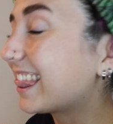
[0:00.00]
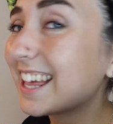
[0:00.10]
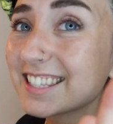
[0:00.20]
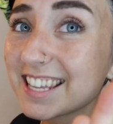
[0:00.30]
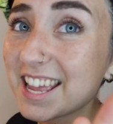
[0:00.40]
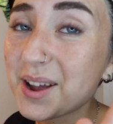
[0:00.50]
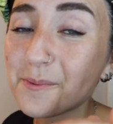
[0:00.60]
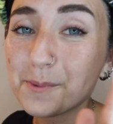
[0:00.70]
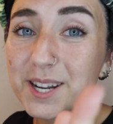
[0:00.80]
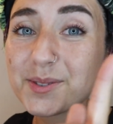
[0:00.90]
Let's see
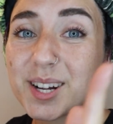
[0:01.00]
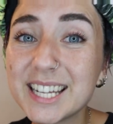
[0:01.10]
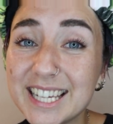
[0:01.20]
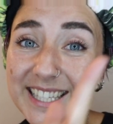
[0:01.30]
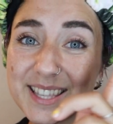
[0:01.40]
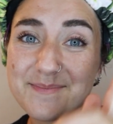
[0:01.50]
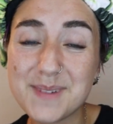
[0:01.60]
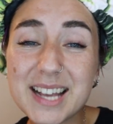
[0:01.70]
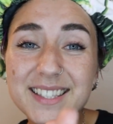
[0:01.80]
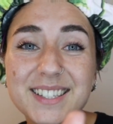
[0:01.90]
which one is the
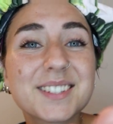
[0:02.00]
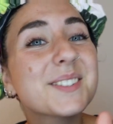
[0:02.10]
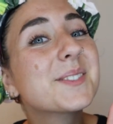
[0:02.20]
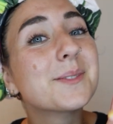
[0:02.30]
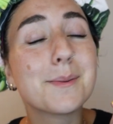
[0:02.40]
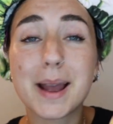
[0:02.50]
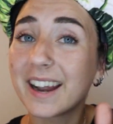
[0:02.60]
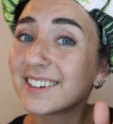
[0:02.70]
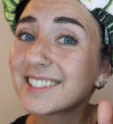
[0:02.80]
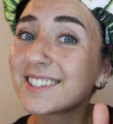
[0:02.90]
best when my
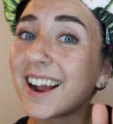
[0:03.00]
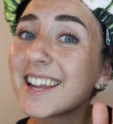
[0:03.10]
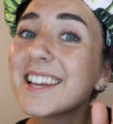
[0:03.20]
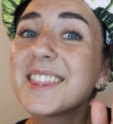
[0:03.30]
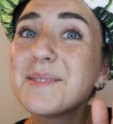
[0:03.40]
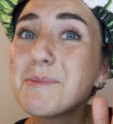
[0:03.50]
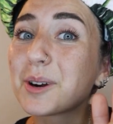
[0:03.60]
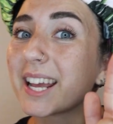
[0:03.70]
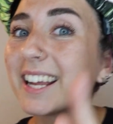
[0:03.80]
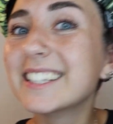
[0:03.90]
hair is dry in the
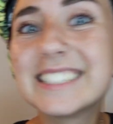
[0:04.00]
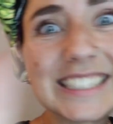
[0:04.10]
morning.